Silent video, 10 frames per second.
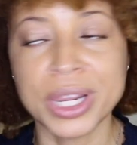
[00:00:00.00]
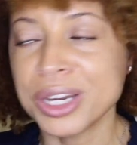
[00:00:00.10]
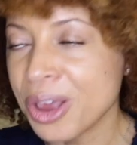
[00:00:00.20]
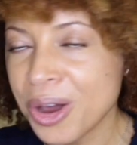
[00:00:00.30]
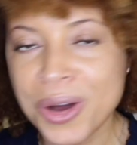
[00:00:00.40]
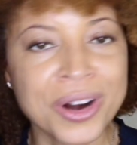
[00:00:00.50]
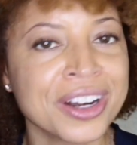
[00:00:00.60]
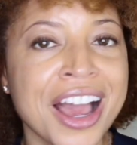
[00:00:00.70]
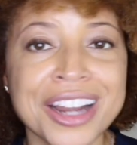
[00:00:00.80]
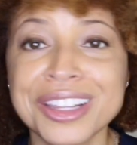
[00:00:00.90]
we know are
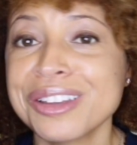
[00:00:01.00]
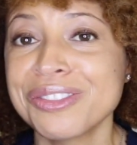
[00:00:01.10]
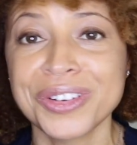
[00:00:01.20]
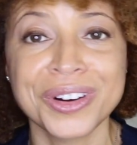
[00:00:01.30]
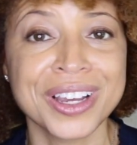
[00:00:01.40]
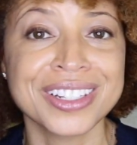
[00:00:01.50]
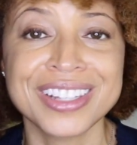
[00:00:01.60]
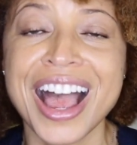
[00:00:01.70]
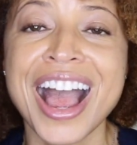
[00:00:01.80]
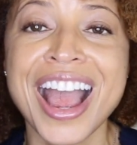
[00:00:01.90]
not good for us.
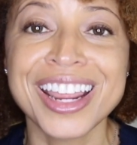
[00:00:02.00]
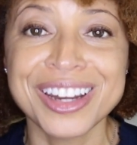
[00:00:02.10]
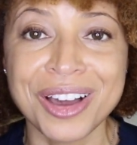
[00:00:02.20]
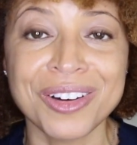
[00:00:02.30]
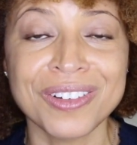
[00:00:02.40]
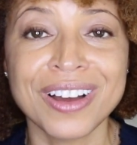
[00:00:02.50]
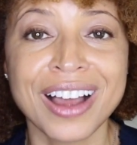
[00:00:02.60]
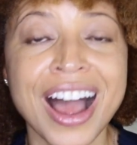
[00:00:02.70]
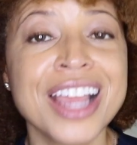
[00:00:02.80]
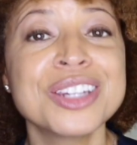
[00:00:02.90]
I know,
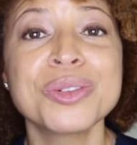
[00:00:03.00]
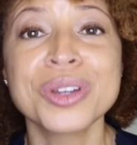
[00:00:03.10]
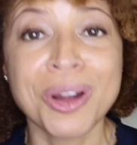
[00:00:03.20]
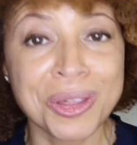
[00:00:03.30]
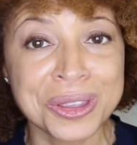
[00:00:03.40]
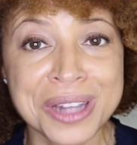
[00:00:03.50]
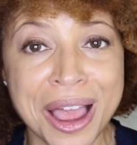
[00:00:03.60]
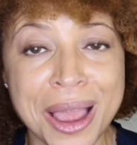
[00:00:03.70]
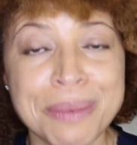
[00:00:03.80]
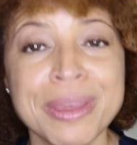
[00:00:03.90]
I do it all the
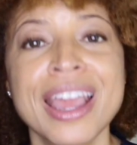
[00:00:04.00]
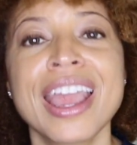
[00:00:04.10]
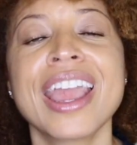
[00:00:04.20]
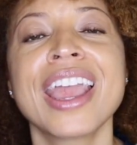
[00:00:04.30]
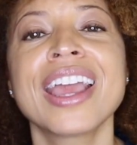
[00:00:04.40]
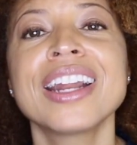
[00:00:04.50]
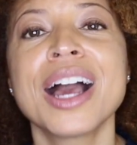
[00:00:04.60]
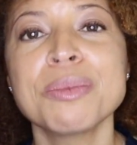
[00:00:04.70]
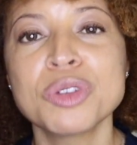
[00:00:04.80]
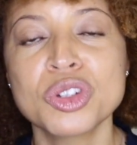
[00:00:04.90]
time, and
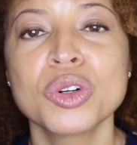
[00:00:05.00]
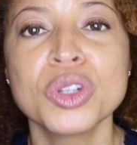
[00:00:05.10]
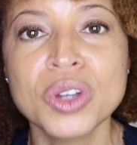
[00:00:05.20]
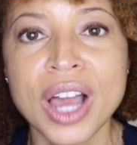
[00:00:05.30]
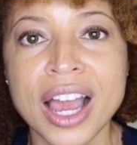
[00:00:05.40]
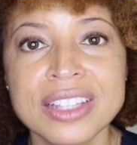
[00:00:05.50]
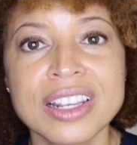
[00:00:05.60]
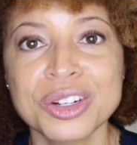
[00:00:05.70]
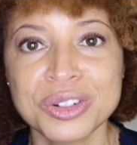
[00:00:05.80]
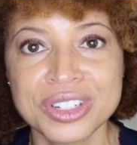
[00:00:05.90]
I'm sure you guys
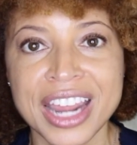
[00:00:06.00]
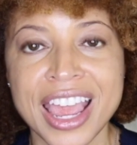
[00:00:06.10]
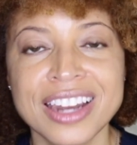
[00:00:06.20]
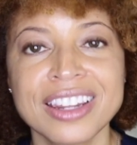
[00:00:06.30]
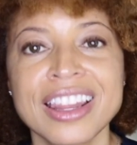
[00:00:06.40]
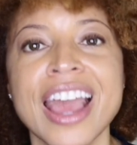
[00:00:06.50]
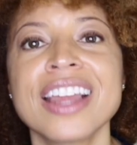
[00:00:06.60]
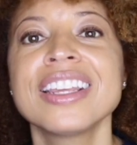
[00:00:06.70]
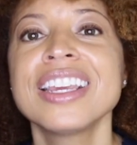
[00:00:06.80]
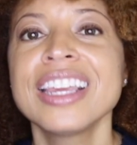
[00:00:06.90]
understand
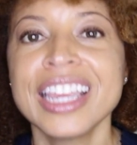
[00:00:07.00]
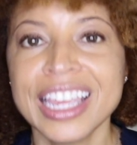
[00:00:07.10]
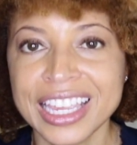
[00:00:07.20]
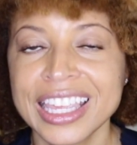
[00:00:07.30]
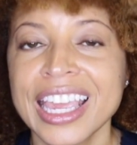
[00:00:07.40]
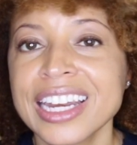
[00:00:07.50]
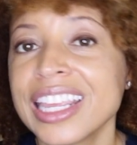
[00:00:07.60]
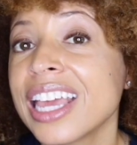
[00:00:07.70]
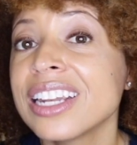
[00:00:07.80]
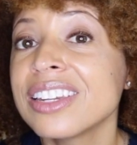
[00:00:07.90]
that it can
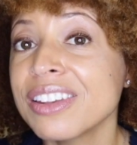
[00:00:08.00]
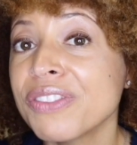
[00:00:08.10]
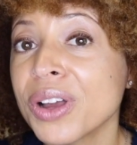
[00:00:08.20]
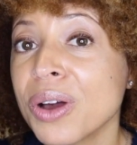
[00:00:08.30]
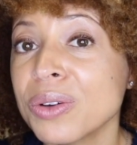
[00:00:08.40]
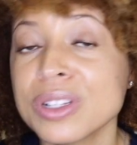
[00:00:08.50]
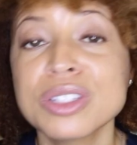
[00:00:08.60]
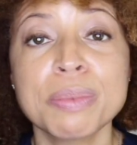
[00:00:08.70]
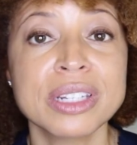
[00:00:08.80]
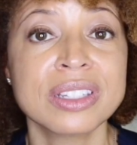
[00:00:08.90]
get difficult,
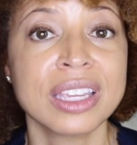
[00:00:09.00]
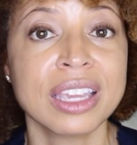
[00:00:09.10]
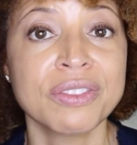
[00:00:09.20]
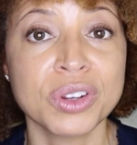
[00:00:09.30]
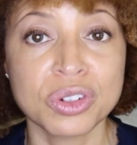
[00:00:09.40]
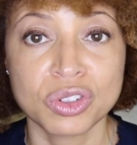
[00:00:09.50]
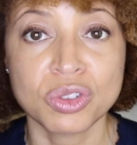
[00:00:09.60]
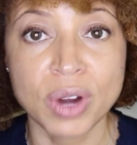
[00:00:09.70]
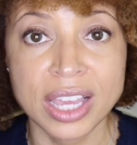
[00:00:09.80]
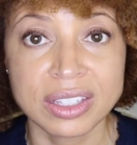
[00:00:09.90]
especially if you're
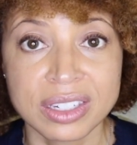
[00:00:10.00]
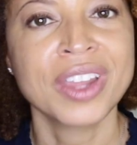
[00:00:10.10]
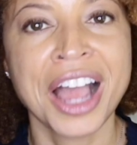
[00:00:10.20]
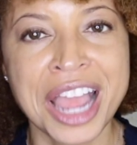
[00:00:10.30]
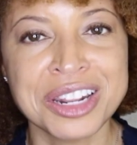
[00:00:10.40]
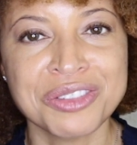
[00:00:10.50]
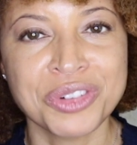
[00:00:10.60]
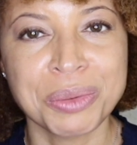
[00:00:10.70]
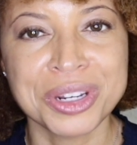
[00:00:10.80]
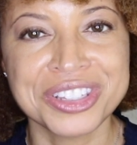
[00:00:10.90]
stressed. Hide it
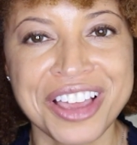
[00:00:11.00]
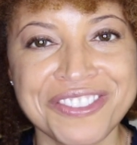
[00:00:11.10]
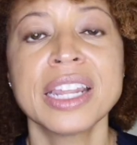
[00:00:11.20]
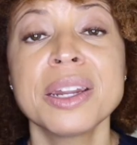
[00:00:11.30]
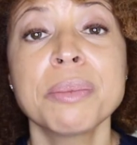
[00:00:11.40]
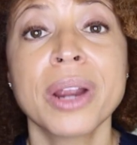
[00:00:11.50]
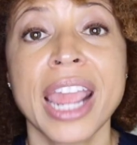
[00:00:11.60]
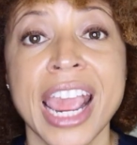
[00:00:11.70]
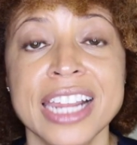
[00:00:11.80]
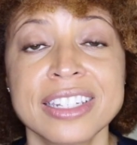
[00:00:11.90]
from yourself. And number
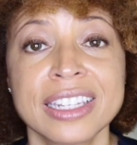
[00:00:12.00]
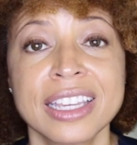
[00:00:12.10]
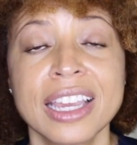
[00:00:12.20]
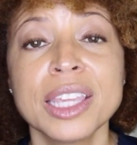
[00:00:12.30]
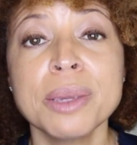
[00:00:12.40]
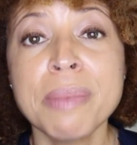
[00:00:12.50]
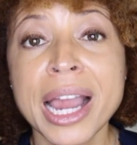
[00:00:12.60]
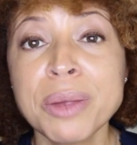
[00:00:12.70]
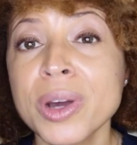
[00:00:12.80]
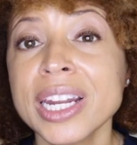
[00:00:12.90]
eight, you
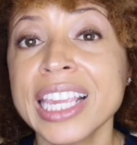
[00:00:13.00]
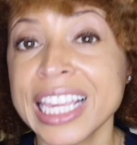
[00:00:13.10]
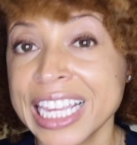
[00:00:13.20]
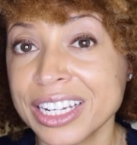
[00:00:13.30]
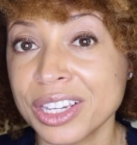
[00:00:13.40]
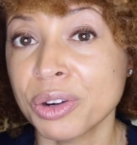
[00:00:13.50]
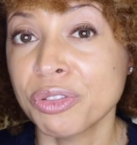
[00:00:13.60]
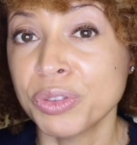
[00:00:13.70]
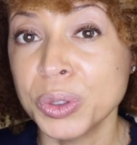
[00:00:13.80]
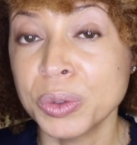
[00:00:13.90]
might want to eat your
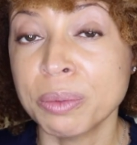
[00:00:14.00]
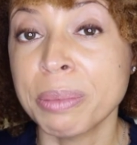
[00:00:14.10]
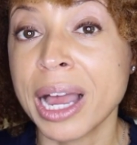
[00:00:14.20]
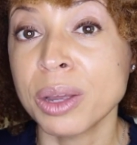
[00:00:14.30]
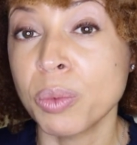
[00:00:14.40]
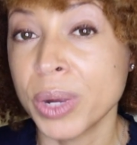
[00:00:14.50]
food by a